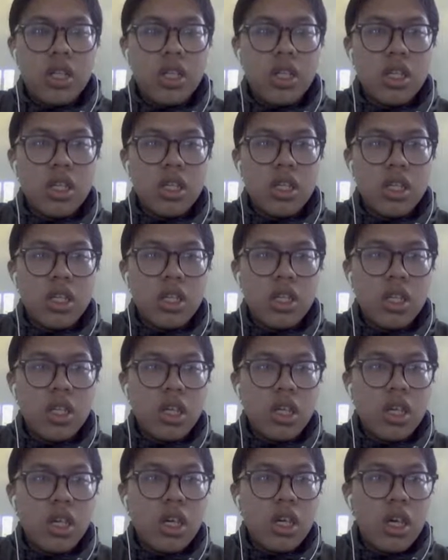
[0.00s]
is
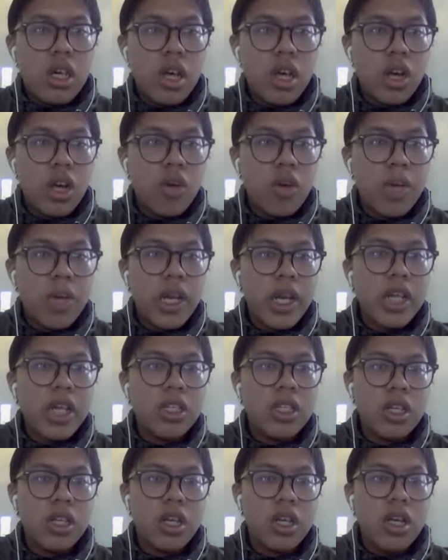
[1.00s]
the
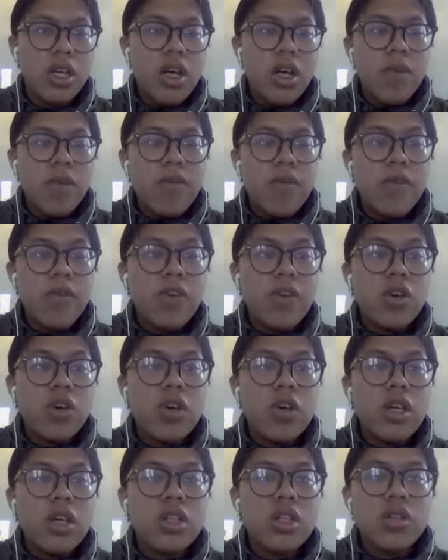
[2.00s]
recommendation. Before
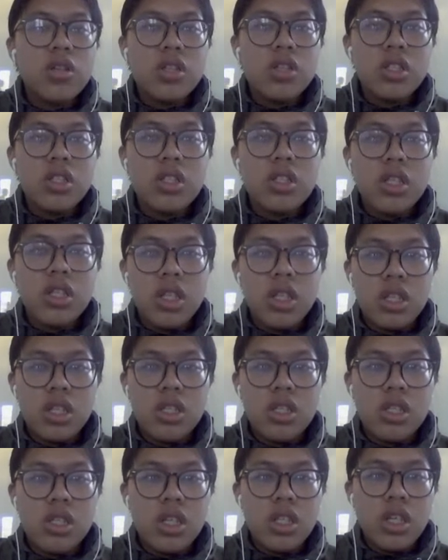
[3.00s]
going to the
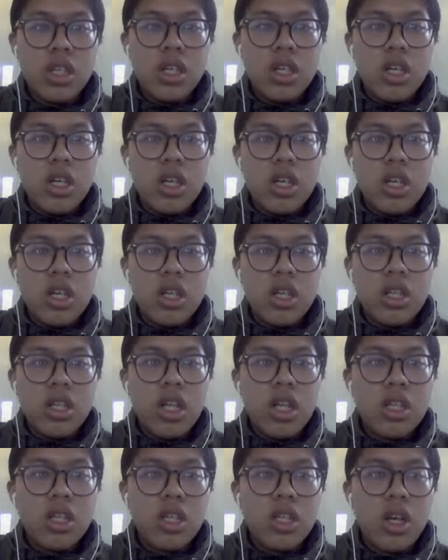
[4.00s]
search,
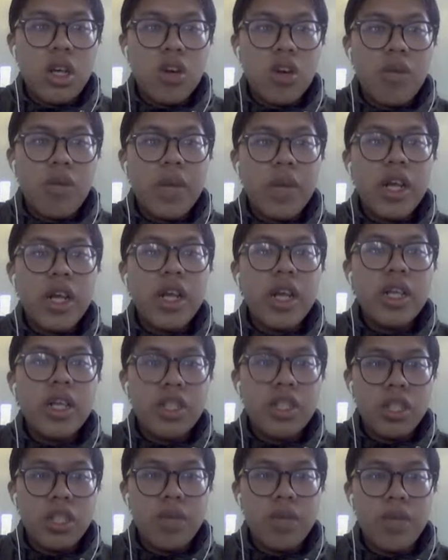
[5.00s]
there is a
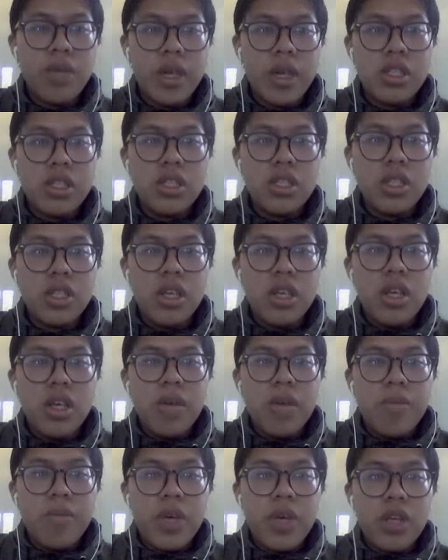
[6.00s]
recommendation page.
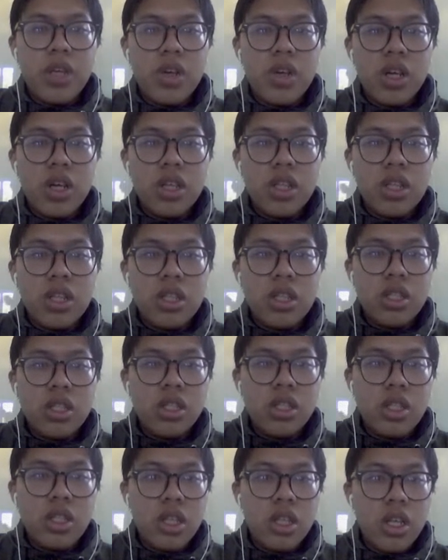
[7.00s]
Pick your
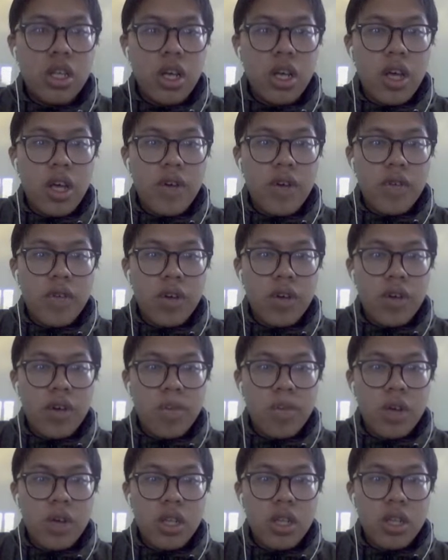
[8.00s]
interest. If you
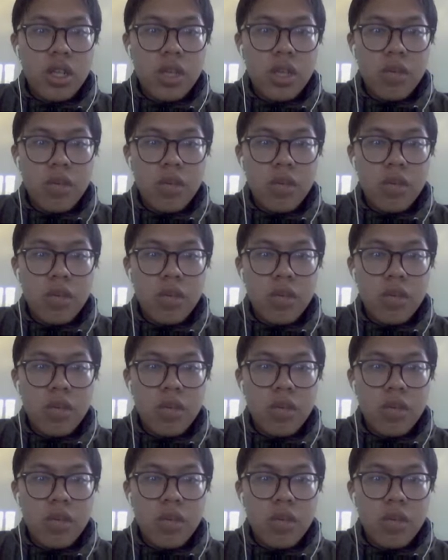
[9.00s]
have politics,